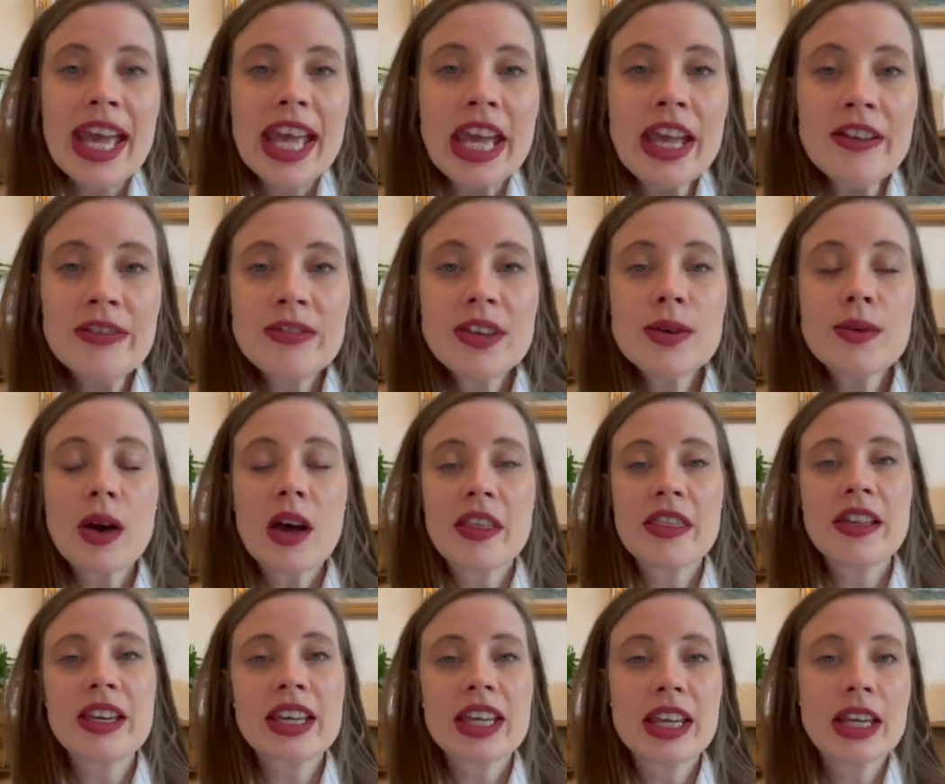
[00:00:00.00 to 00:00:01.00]
If you are
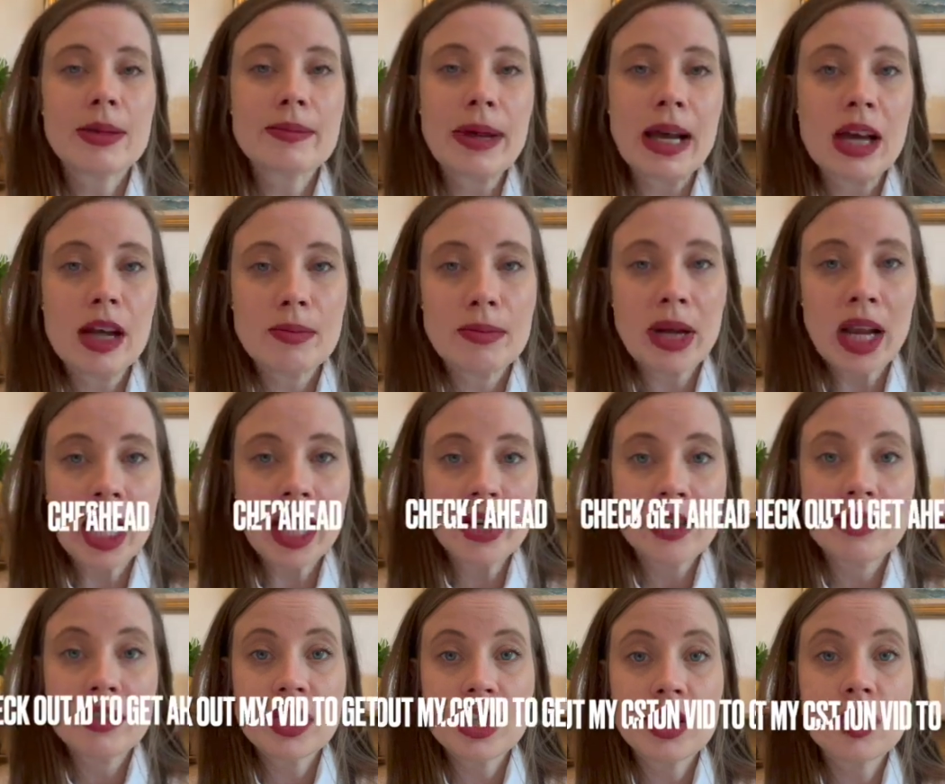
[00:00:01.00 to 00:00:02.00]
thinking about
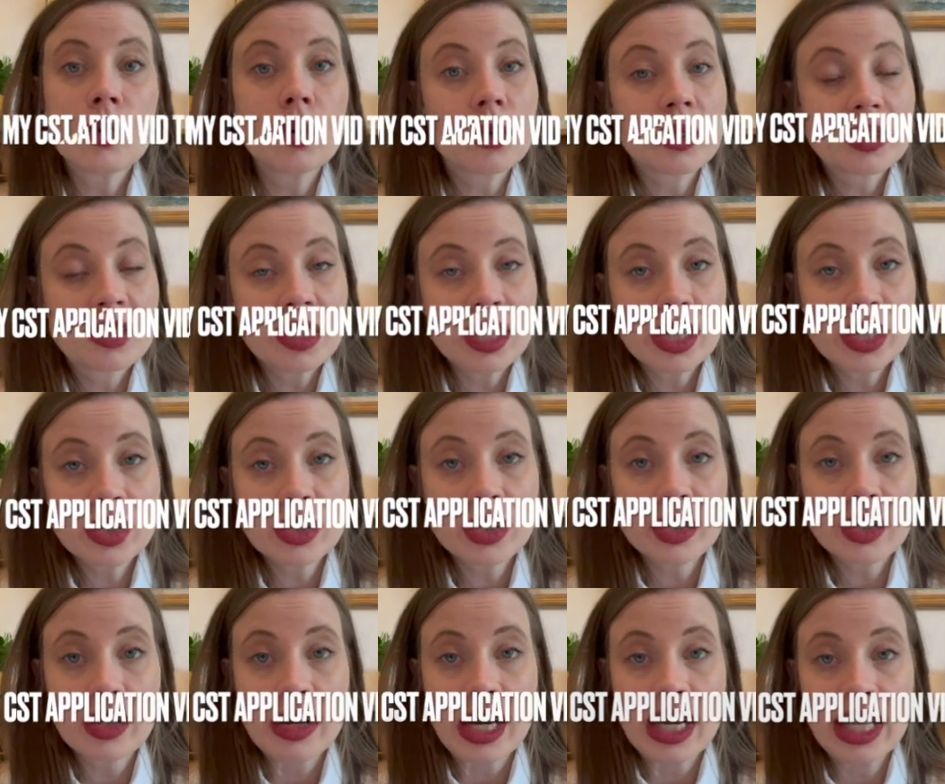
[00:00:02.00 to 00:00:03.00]
applying to core surgical
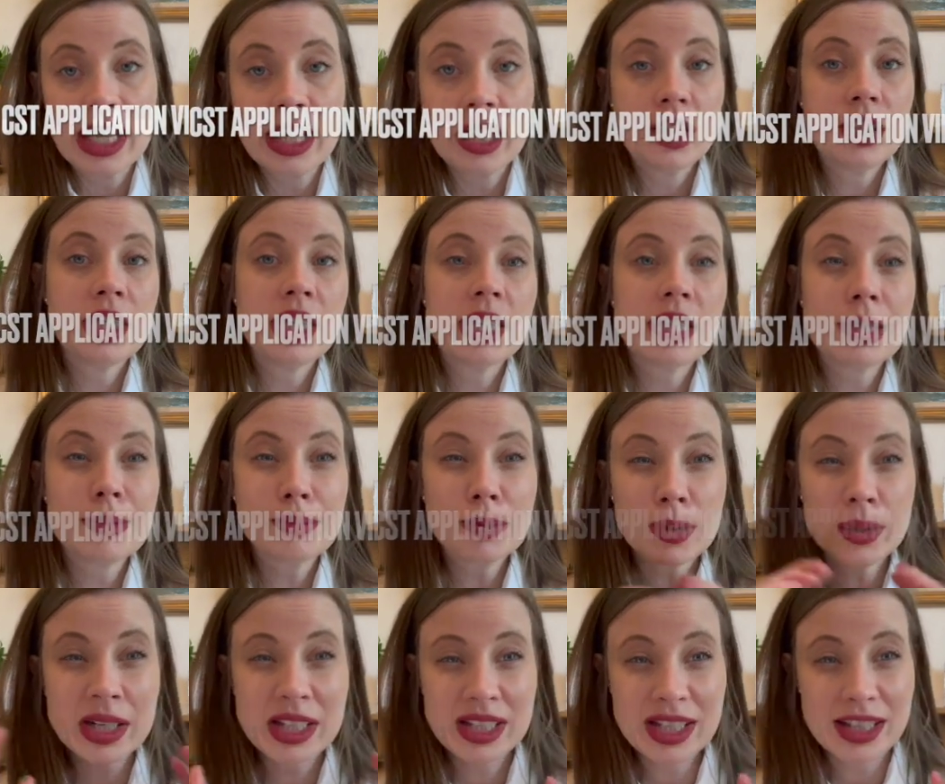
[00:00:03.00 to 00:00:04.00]
training and you need some
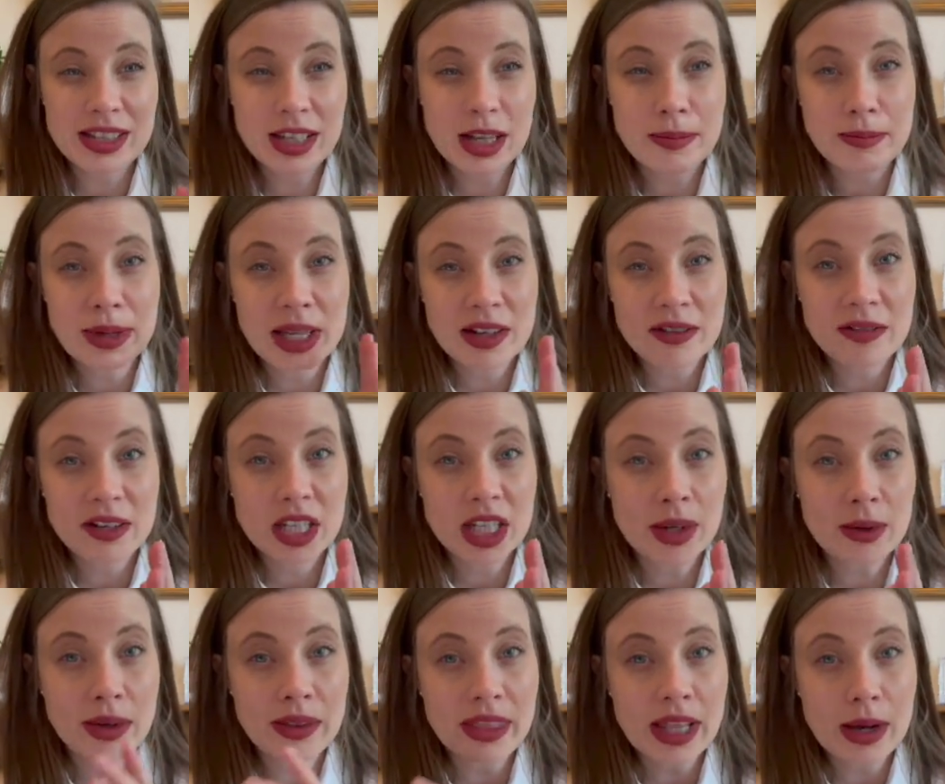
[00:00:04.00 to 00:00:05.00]
pointers, I've made a
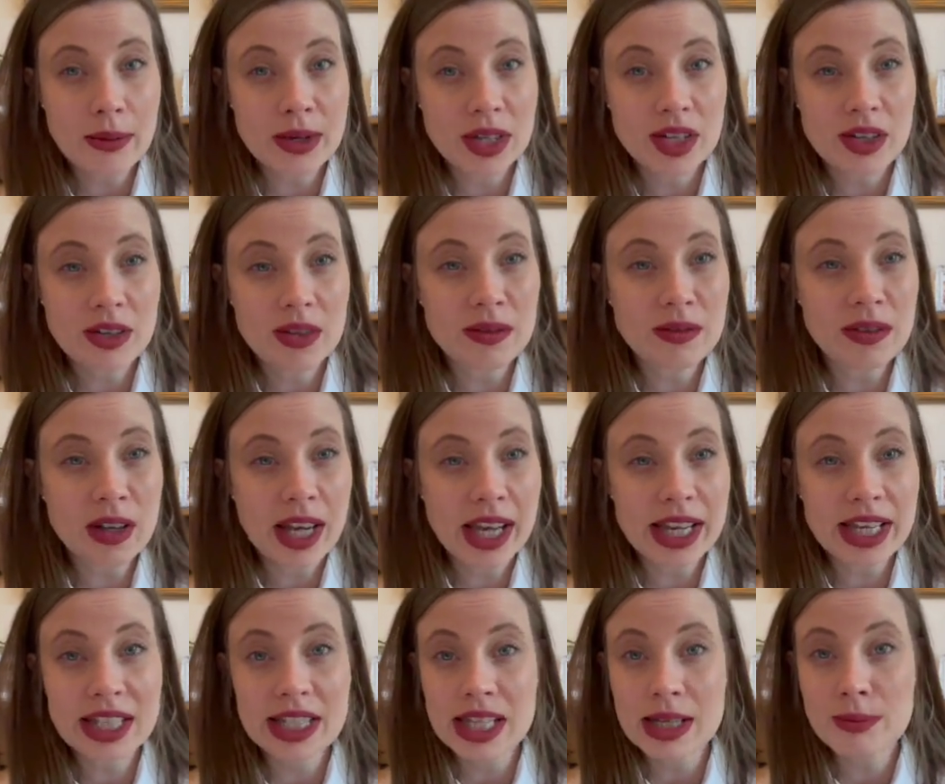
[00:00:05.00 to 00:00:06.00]
video on that which you can
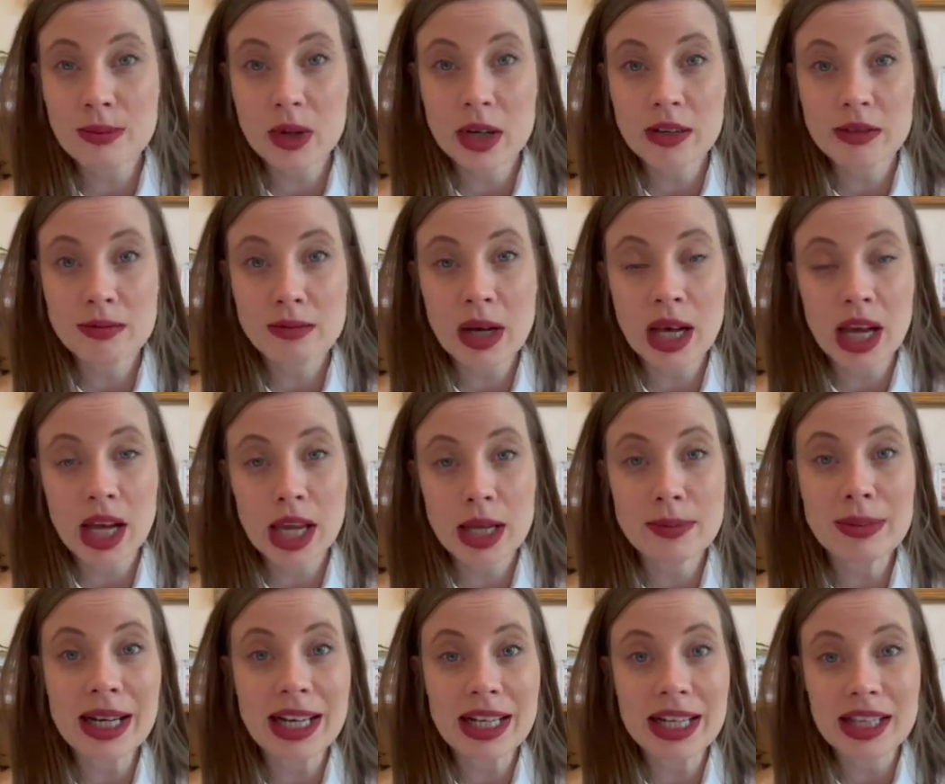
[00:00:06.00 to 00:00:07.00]
find in one of my
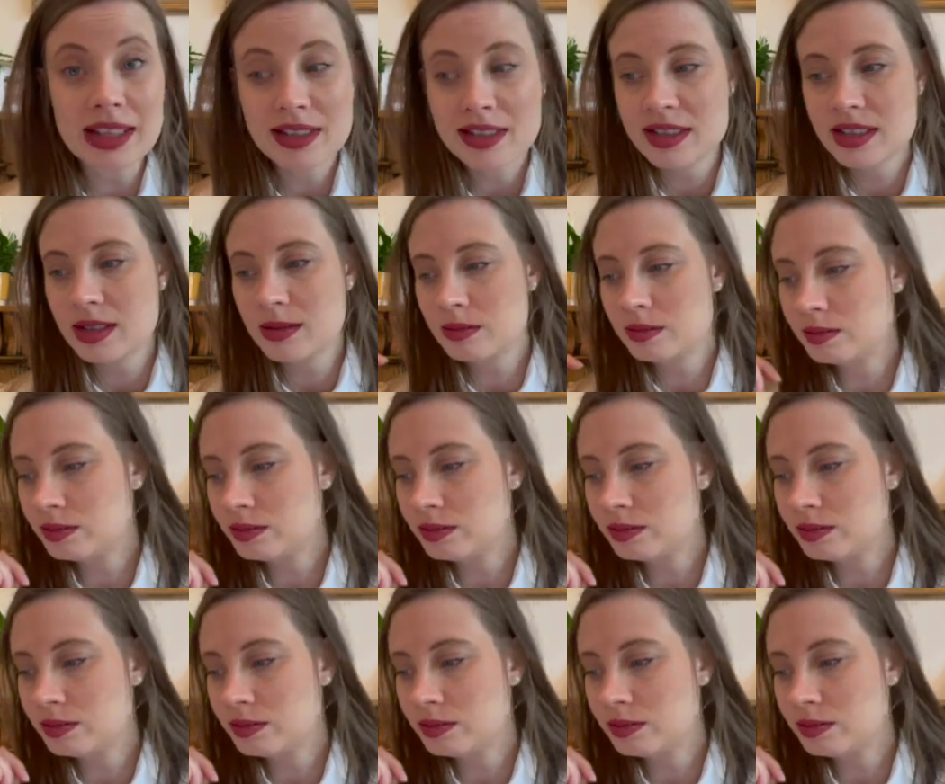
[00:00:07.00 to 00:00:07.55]
playlists.